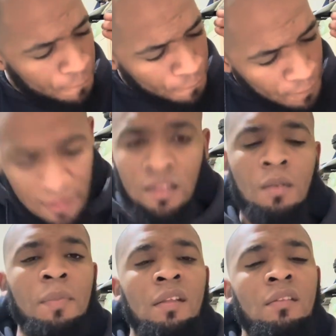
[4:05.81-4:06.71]

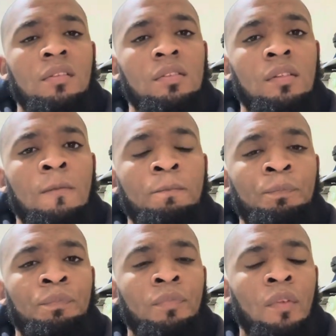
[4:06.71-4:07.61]
fundamental
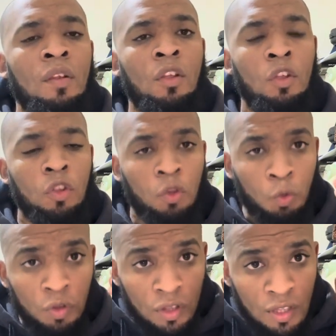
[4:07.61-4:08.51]
to
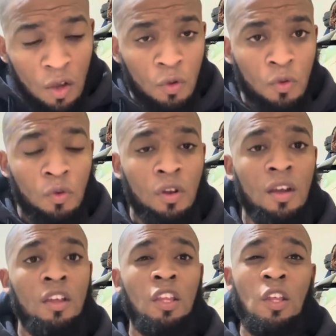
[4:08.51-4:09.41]
know
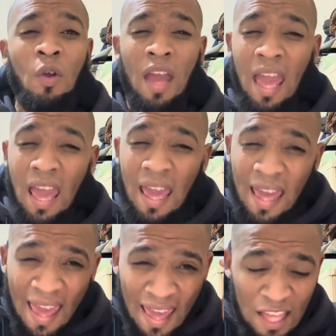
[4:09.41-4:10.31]
your
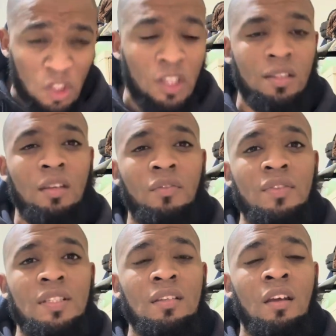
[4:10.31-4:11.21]

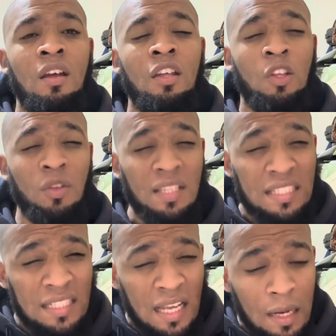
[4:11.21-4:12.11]
adjectives, your
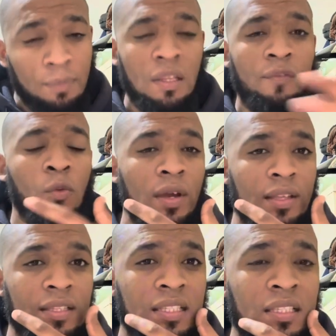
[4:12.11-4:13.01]
descriptive
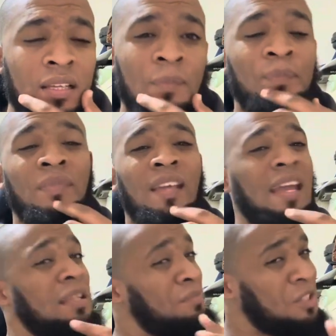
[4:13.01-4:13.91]
words.
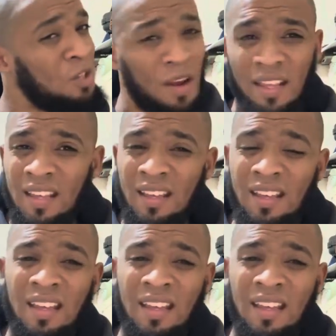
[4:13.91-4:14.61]
And I'm sorry,